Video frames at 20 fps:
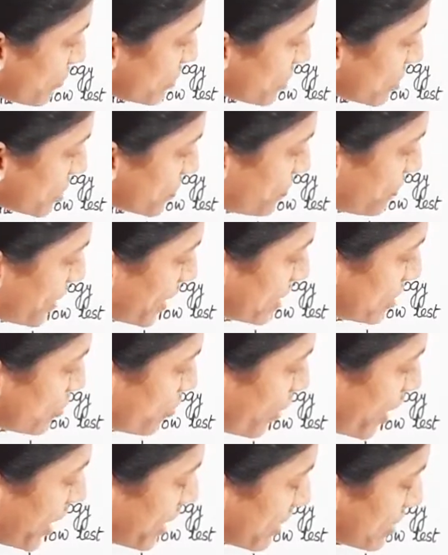which spread
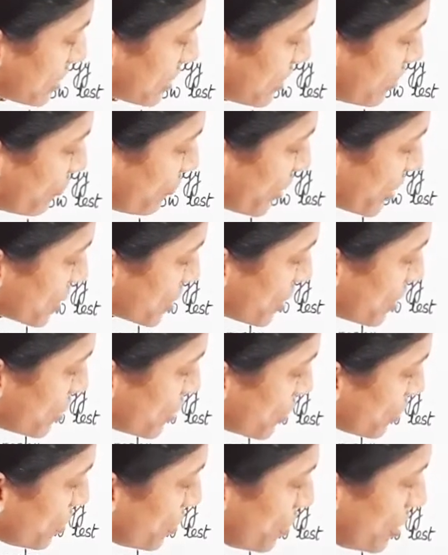virus
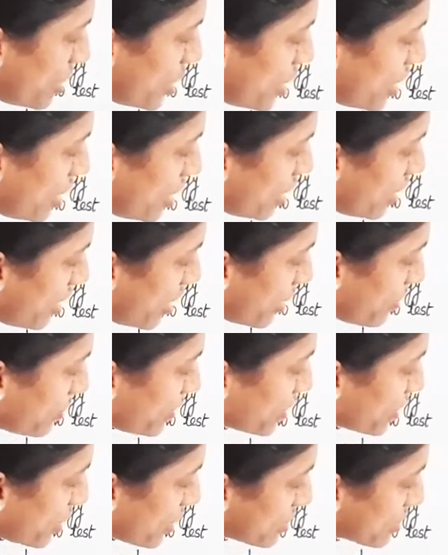infection to
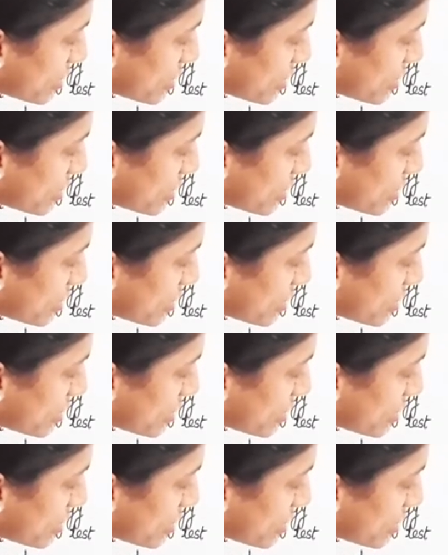neighboring